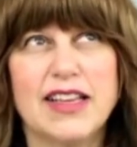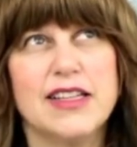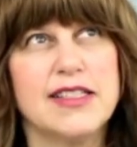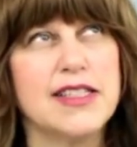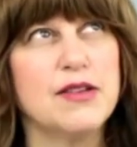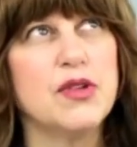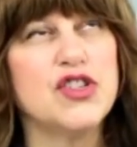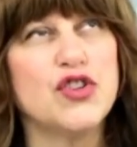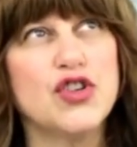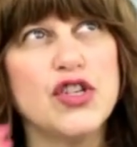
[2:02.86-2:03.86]
let's see what's a
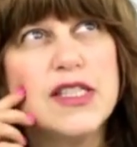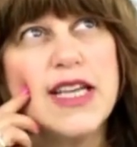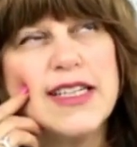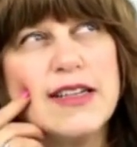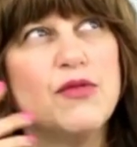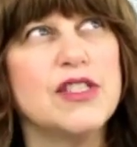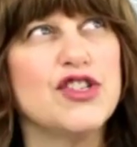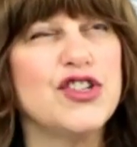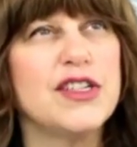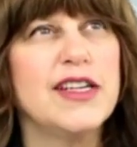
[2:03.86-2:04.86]
good send what's a
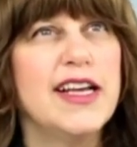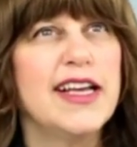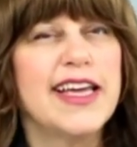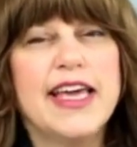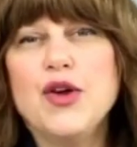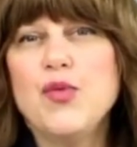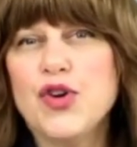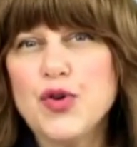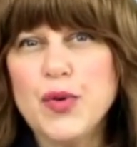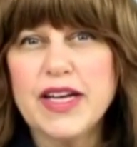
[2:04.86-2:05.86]
good
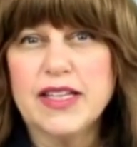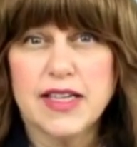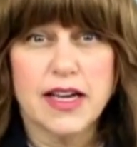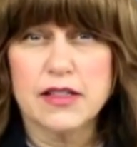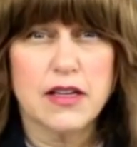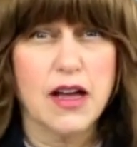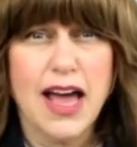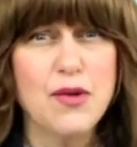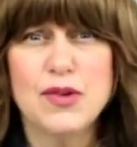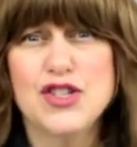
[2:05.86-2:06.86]
keyword we can say because i
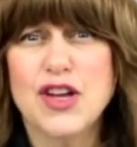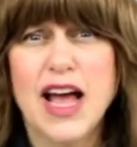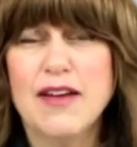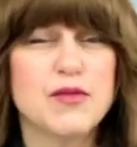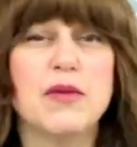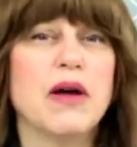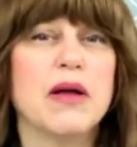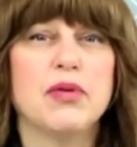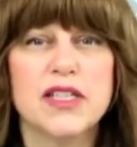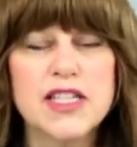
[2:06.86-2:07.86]
don't want you to have to be my
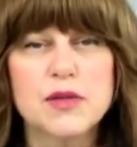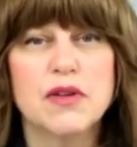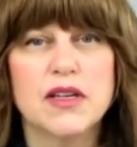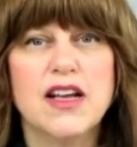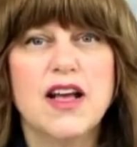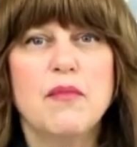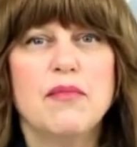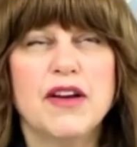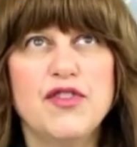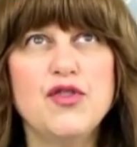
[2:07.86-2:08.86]
policeman but
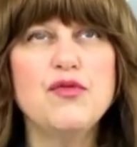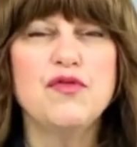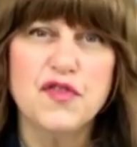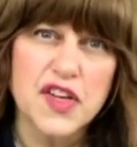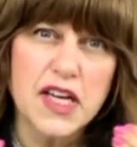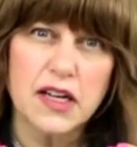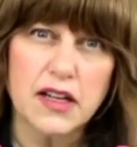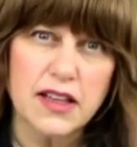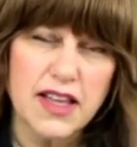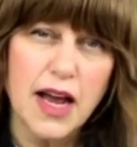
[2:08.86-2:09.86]
if you
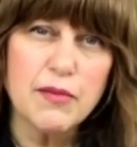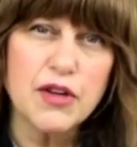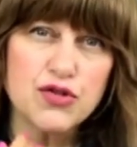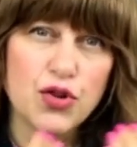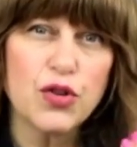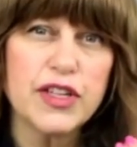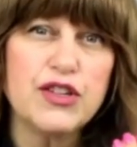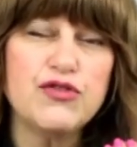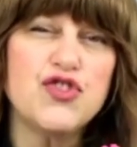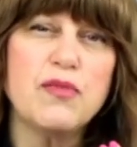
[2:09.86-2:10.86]
feel that i'm controlling
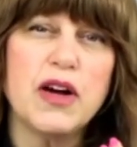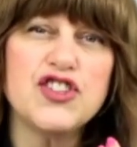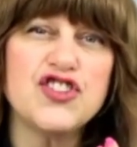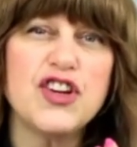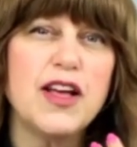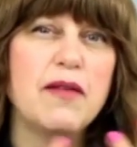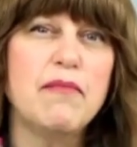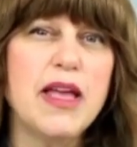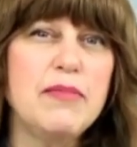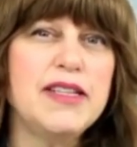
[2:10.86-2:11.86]
you too much
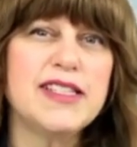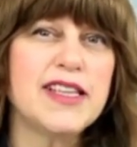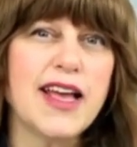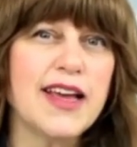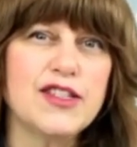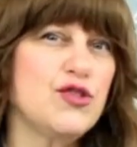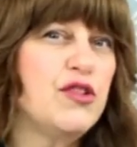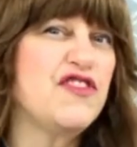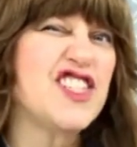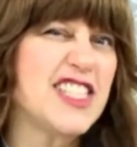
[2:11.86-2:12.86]
maybe say tuna
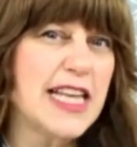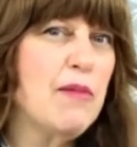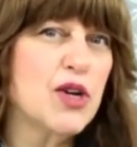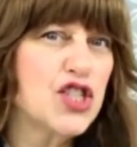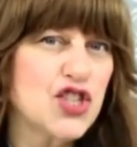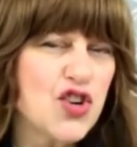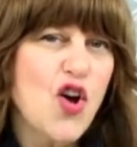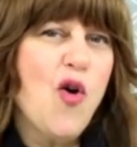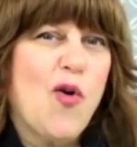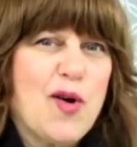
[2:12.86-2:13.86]
fish sandwich
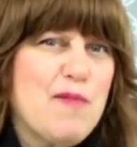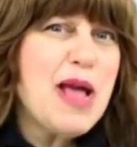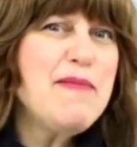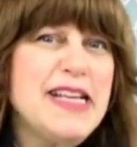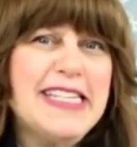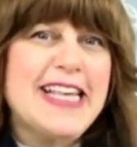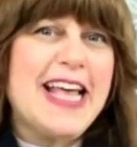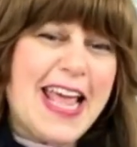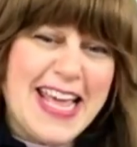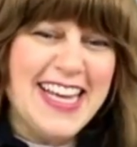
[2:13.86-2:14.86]
or maybe
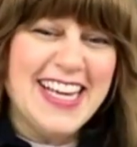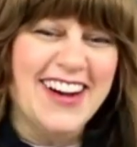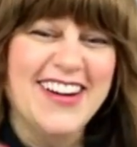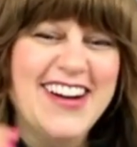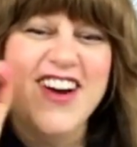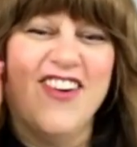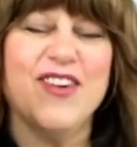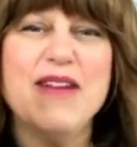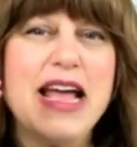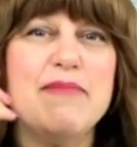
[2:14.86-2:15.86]
say you know or
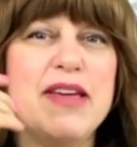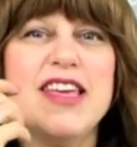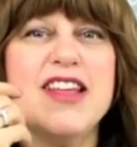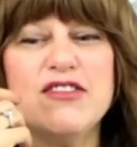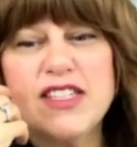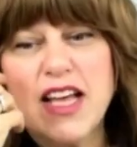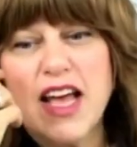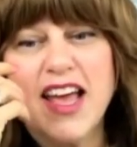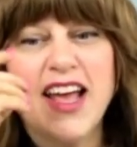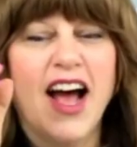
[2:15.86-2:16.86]
maybe you know
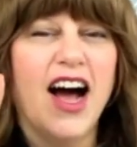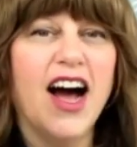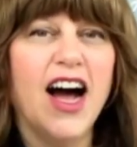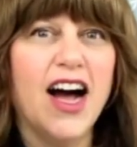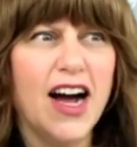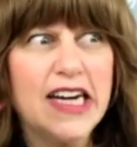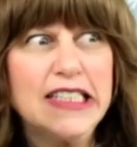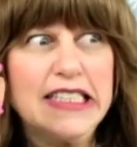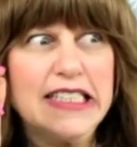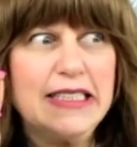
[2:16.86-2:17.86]
say uh,
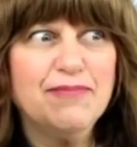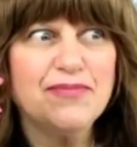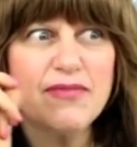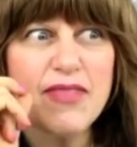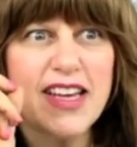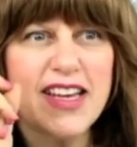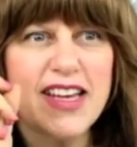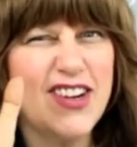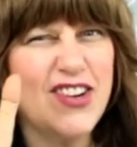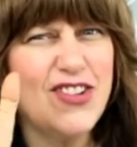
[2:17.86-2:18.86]
um, you
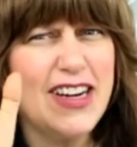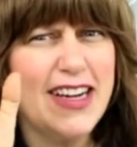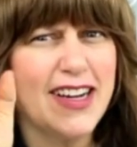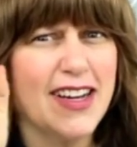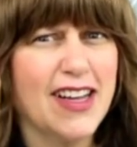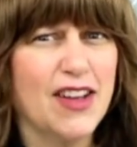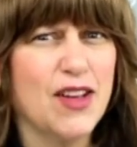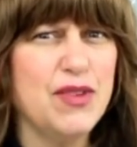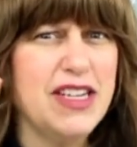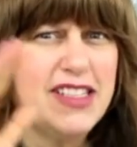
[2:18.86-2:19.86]
know uh, c-
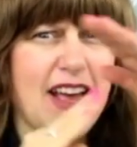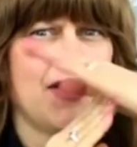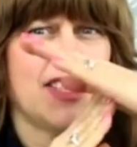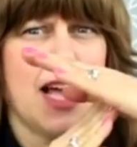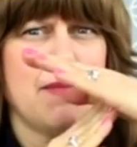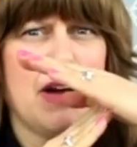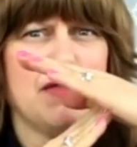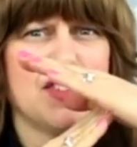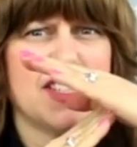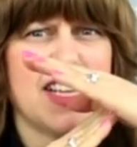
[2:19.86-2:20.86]
can we have a timeout
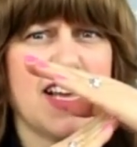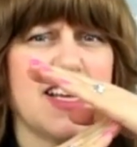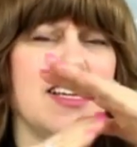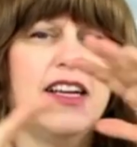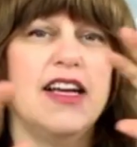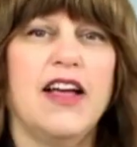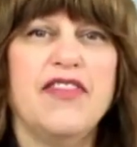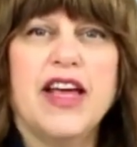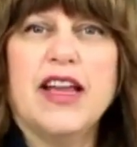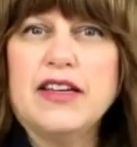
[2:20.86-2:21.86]
for a sec and
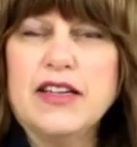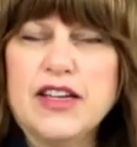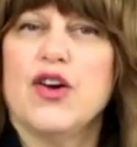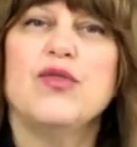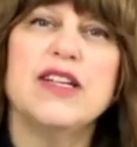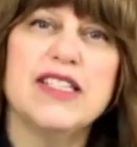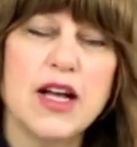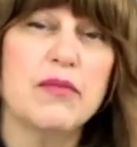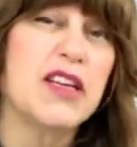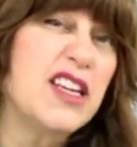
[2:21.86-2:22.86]
then you know and
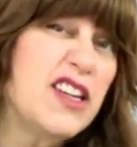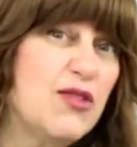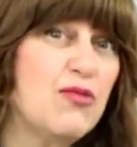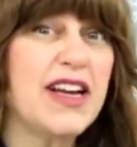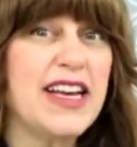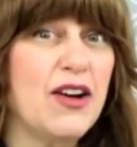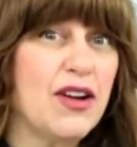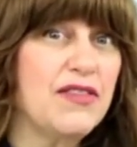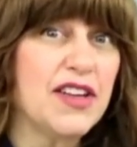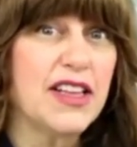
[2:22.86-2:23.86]
tell me you know right now
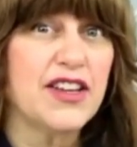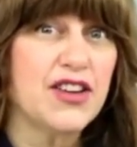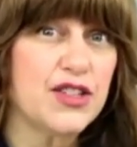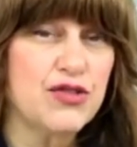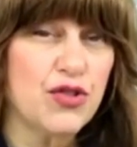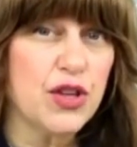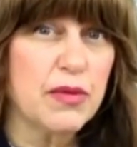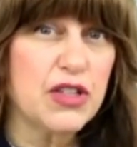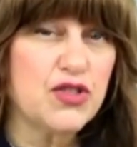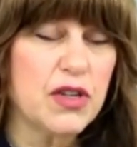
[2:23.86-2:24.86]
i feel like you're controlling
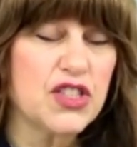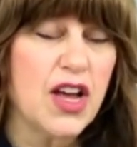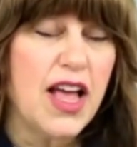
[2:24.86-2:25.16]
me too much